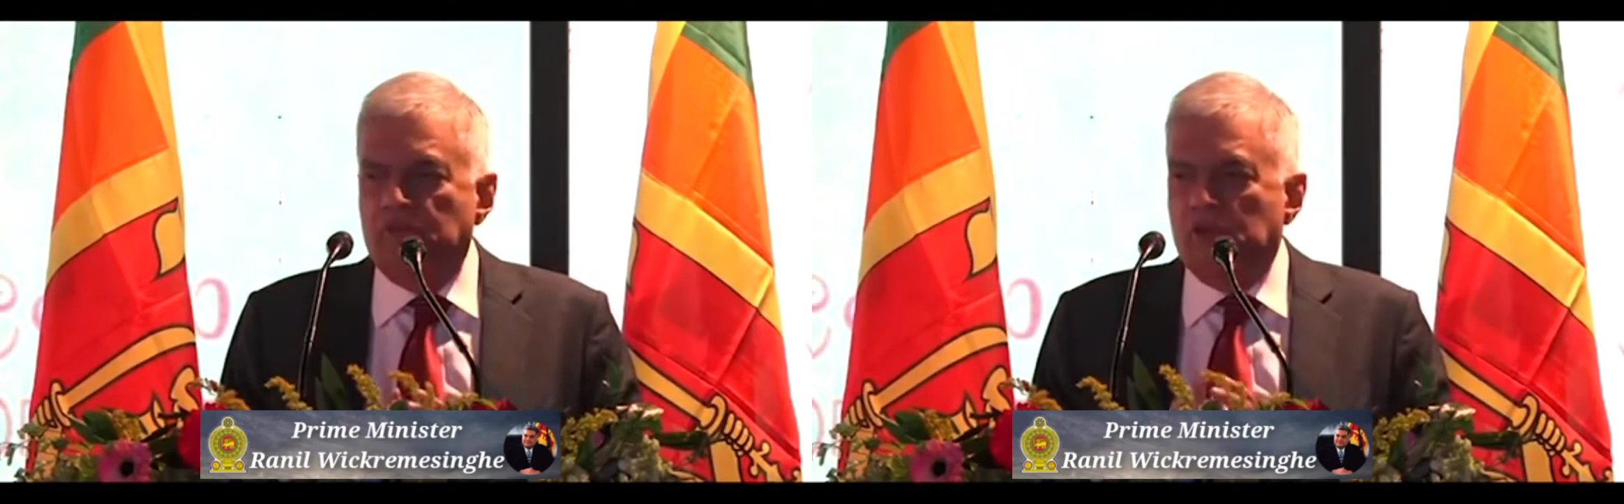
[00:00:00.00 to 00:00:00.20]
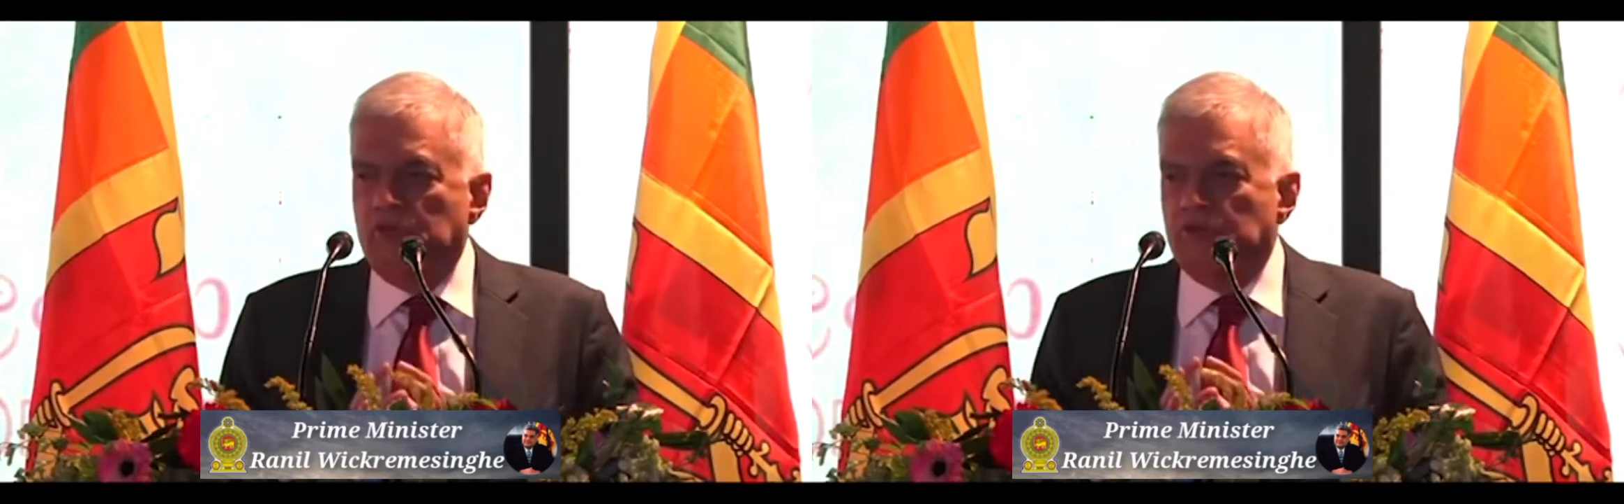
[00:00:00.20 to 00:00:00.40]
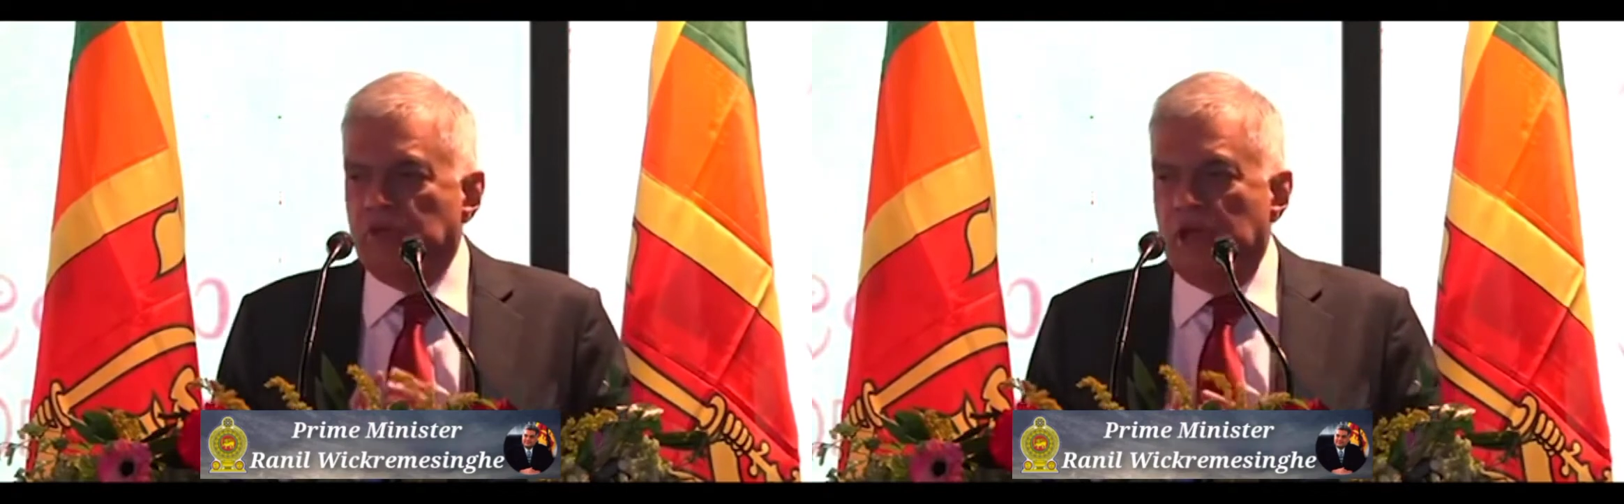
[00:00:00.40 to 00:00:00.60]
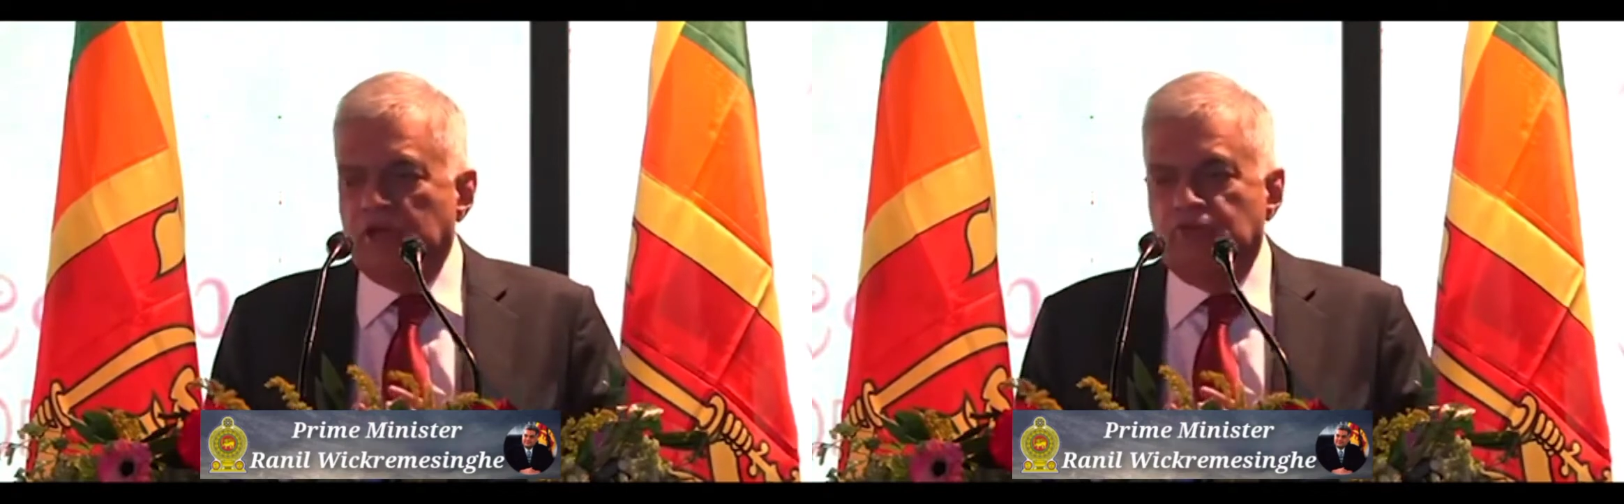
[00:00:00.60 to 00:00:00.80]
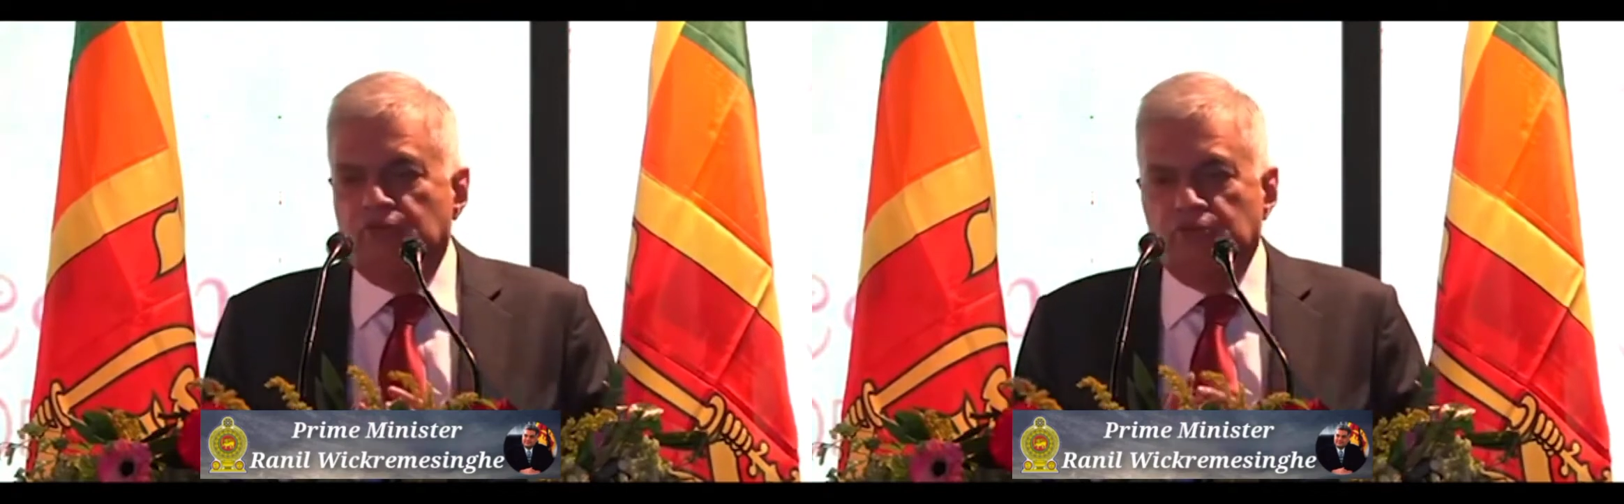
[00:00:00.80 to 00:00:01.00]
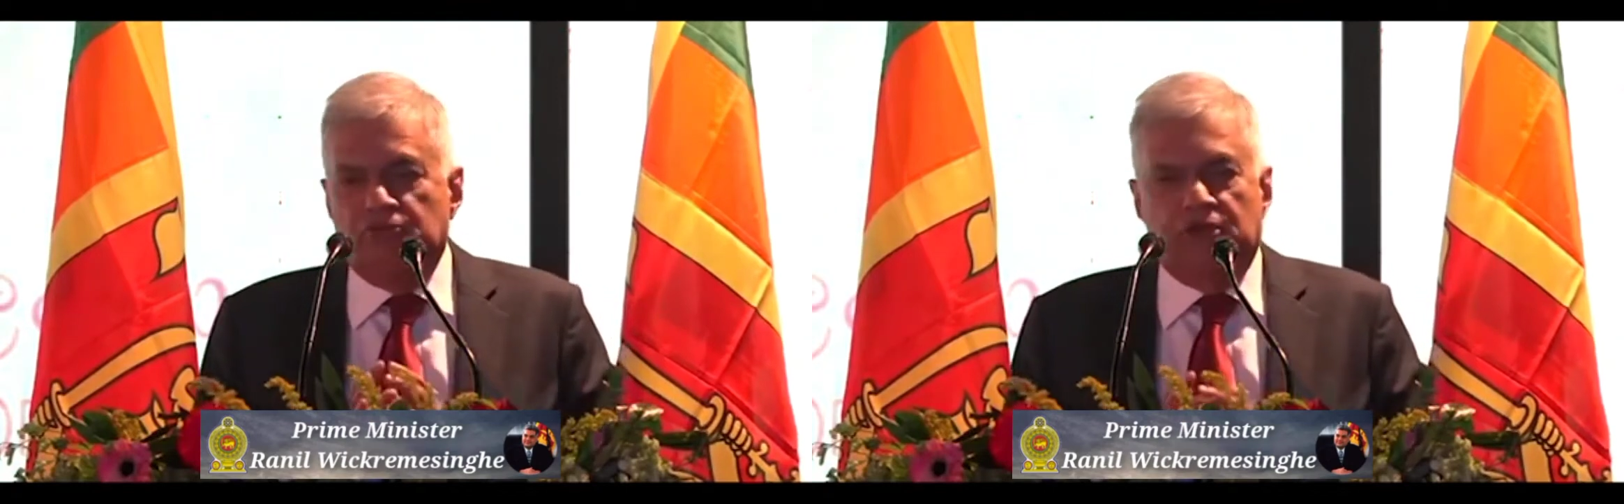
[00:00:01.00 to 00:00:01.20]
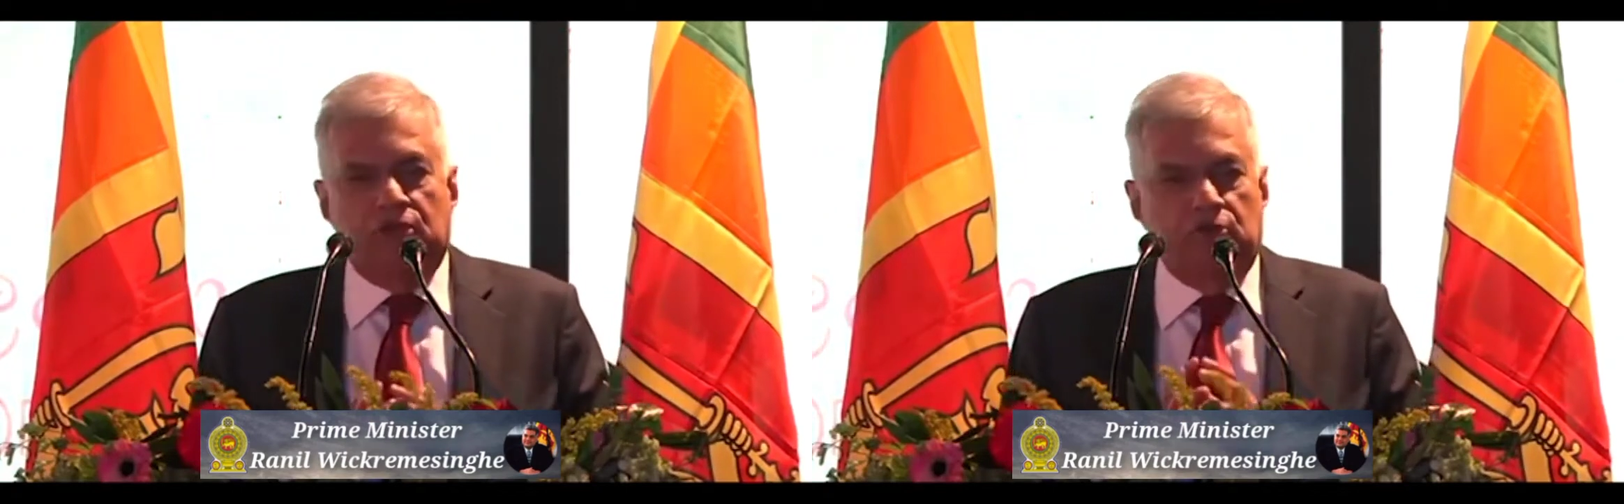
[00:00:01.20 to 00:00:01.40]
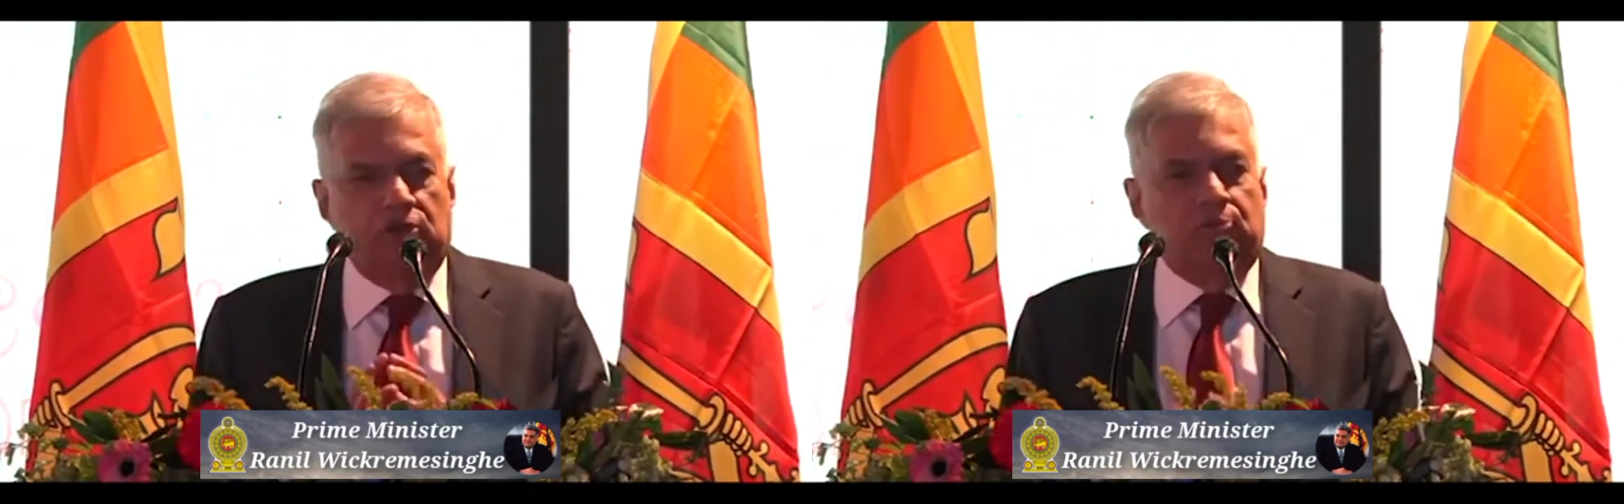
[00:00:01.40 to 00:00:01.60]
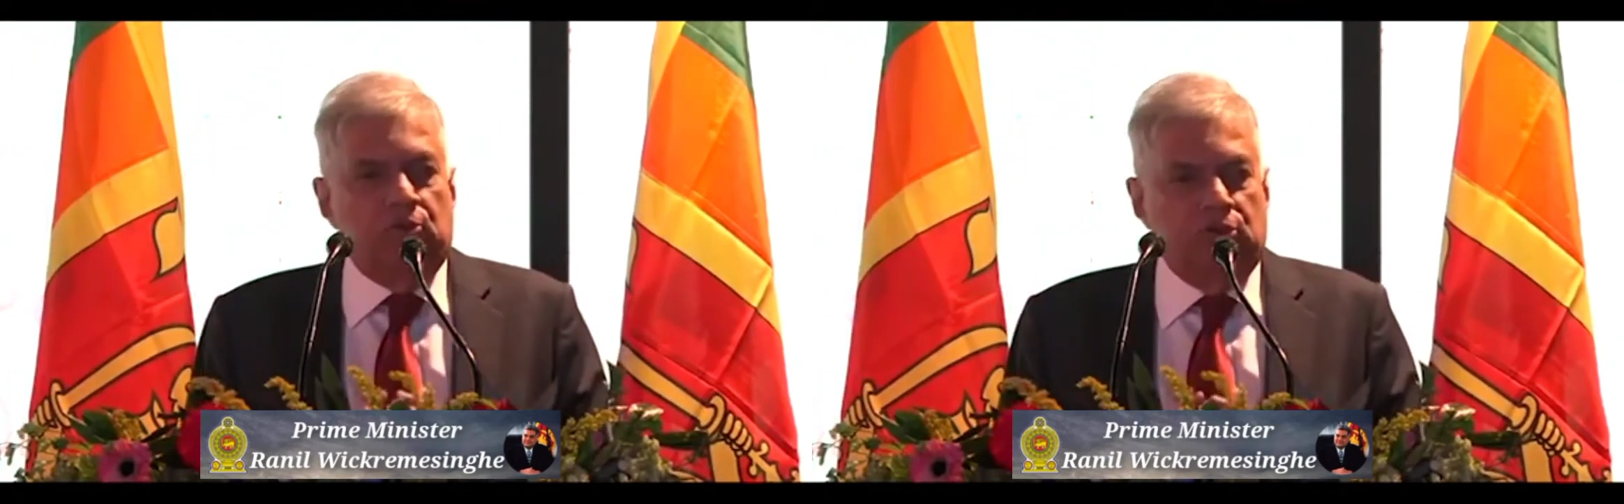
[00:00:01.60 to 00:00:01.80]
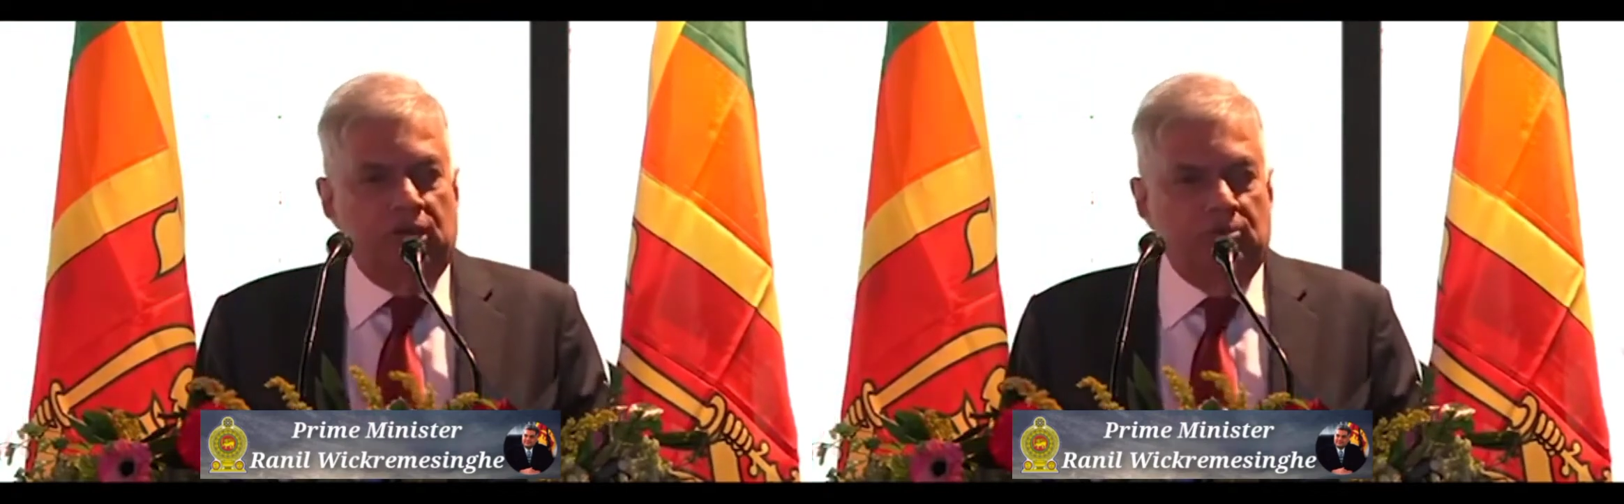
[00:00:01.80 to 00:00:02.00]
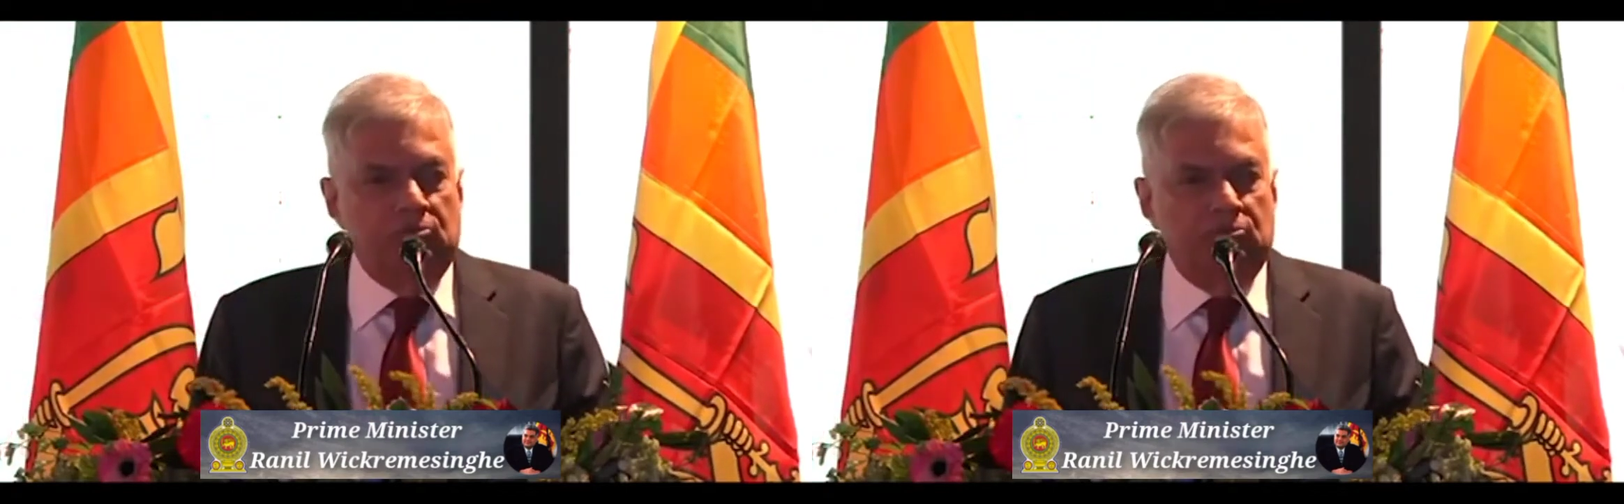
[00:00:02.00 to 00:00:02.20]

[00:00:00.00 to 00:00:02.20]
we are going to start a food security program